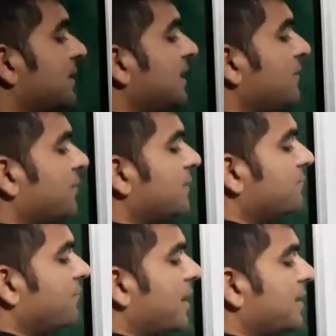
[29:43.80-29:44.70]

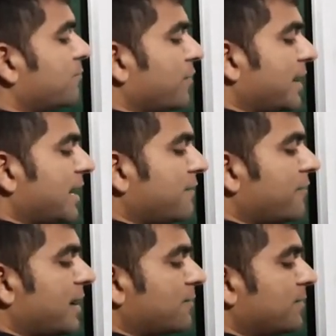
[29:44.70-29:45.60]
T5 or
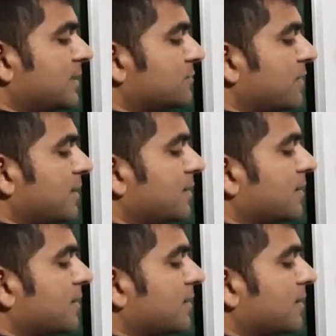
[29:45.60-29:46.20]
A5 is what?